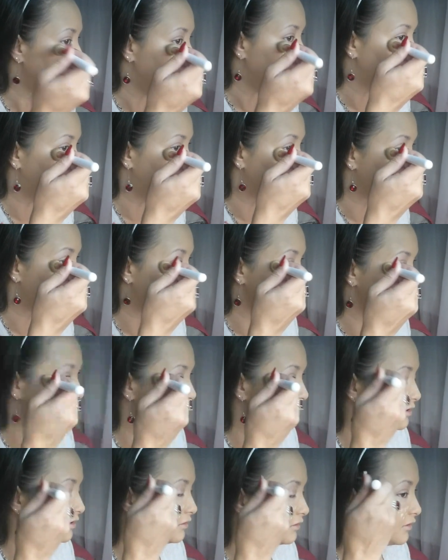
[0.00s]
With the
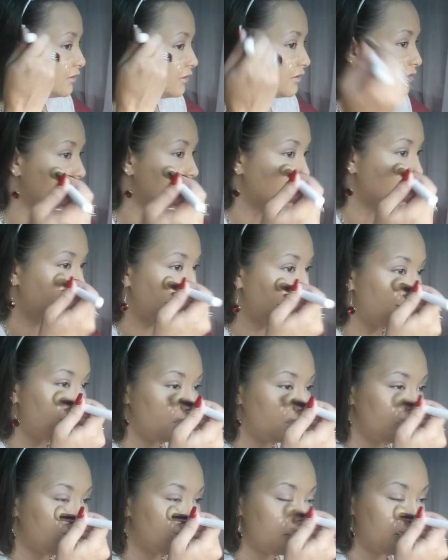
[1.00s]
concealer, you go up
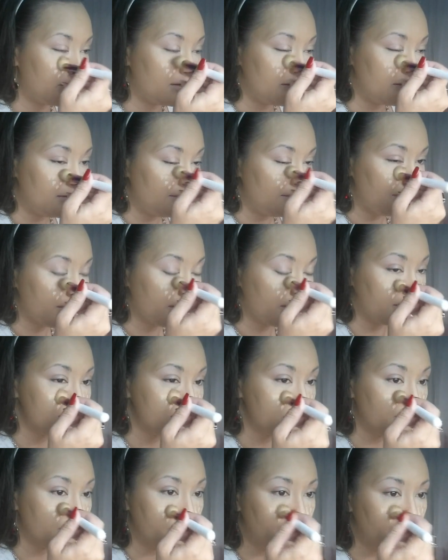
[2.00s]
a little bit. Alright,
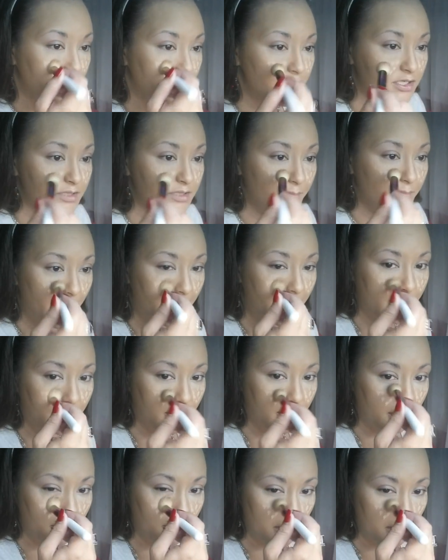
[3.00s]
so then we're just
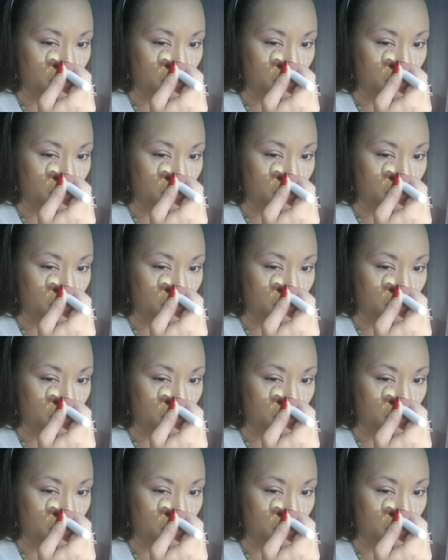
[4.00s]
patting.